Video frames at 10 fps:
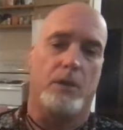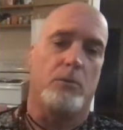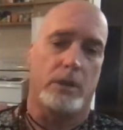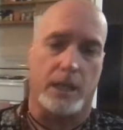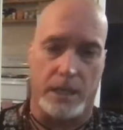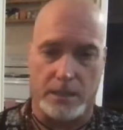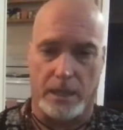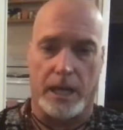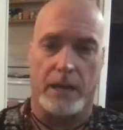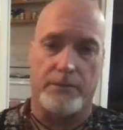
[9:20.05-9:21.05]
I won't get into
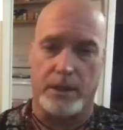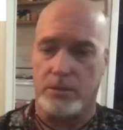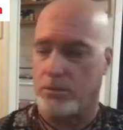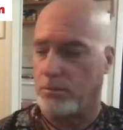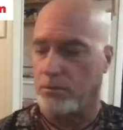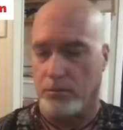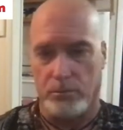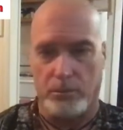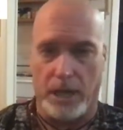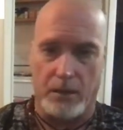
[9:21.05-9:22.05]
that if that's
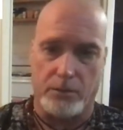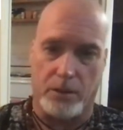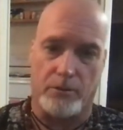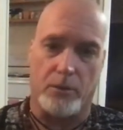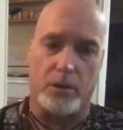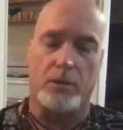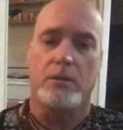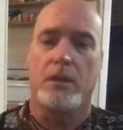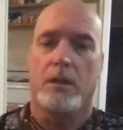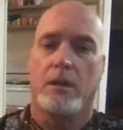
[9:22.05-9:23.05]
too out there for you,
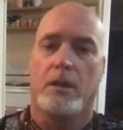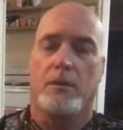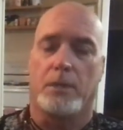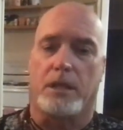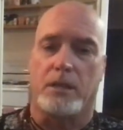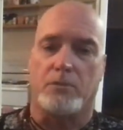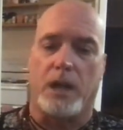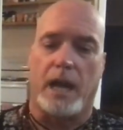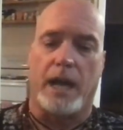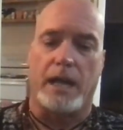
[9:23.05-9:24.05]
because
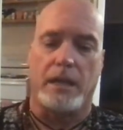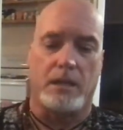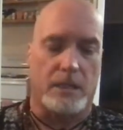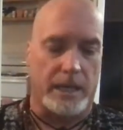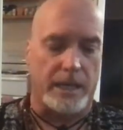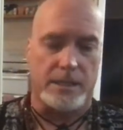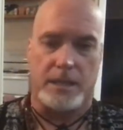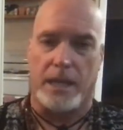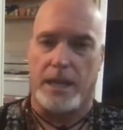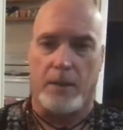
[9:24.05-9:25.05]
like I
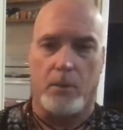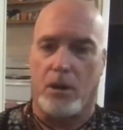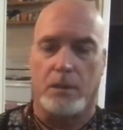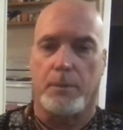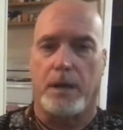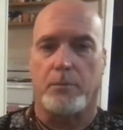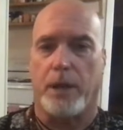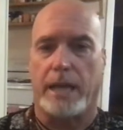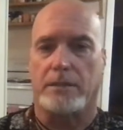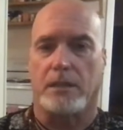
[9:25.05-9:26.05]
said, I'm all about
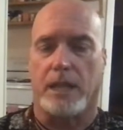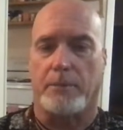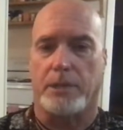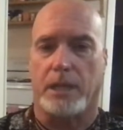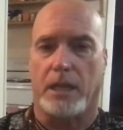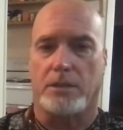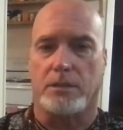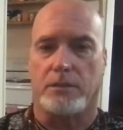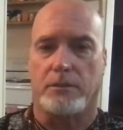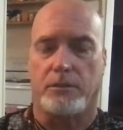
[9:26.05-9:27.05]
practical
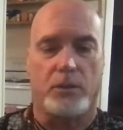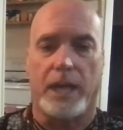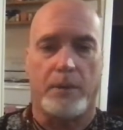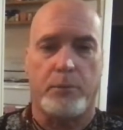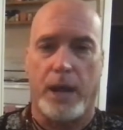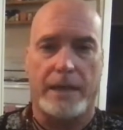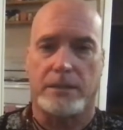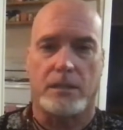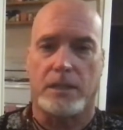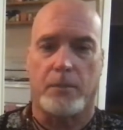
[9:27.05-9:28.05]
application. If you can't
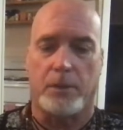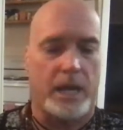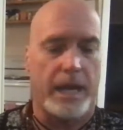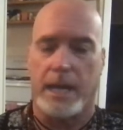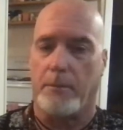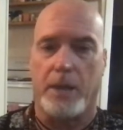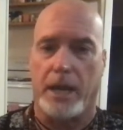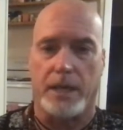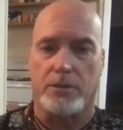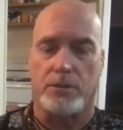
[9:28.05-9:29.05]
practically apply it, I'm
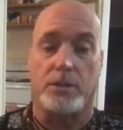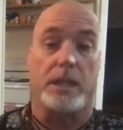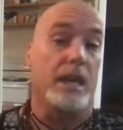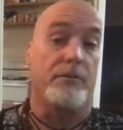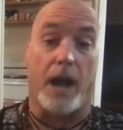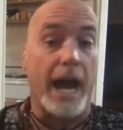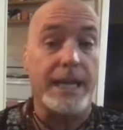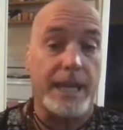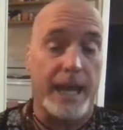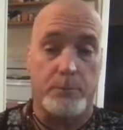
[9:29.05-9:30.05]
not interested. If I
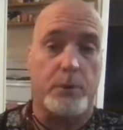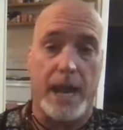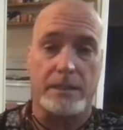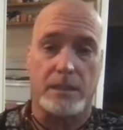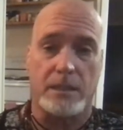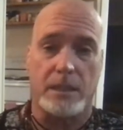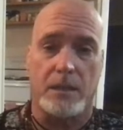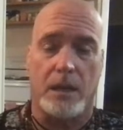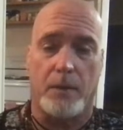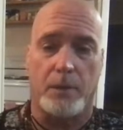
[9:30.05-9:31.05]
can't
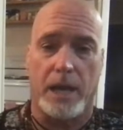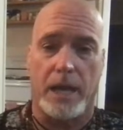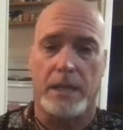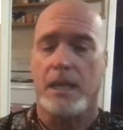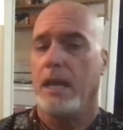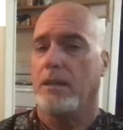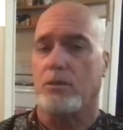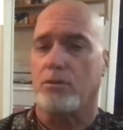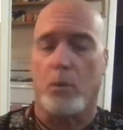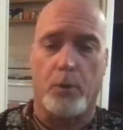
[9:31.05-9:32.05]
practically apply it,
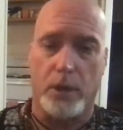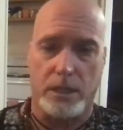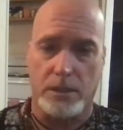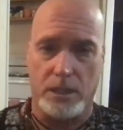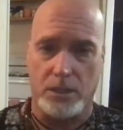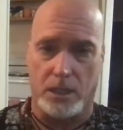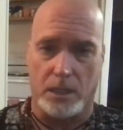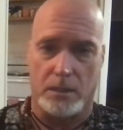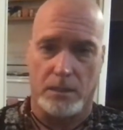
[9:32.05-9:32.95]
there's no point in teaching it.